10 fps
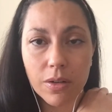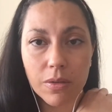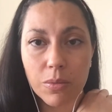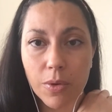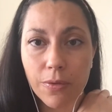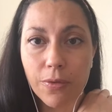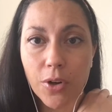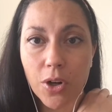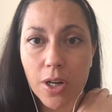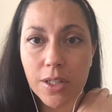
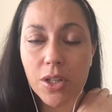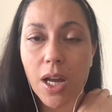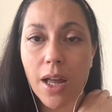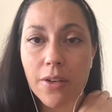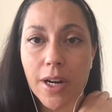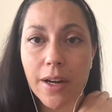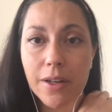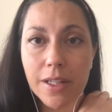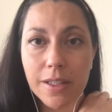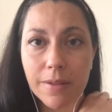refer onto other
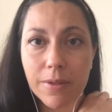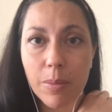areas of the